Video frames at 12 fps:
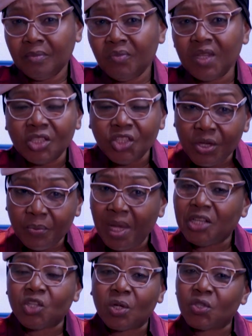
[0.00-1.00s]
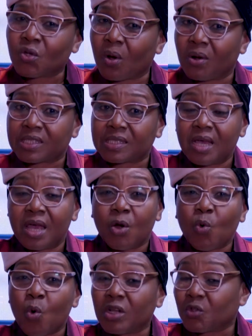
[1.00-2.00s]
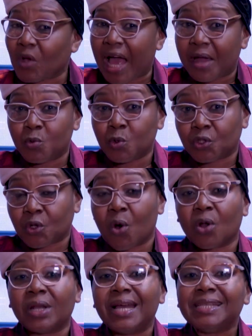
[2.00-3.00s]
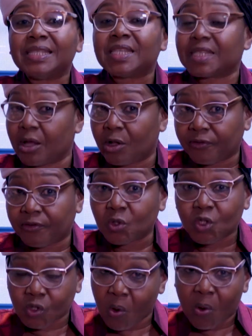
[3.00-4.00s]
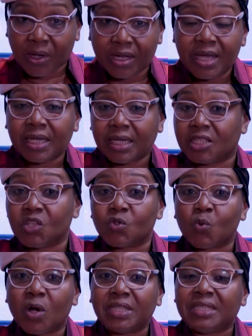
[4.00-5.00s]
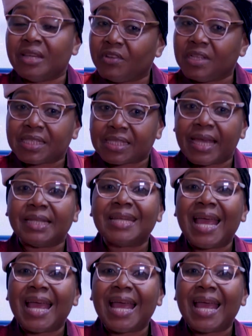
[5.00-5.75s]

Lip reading: she mentioned to us what I would call self-talk. It is what David said.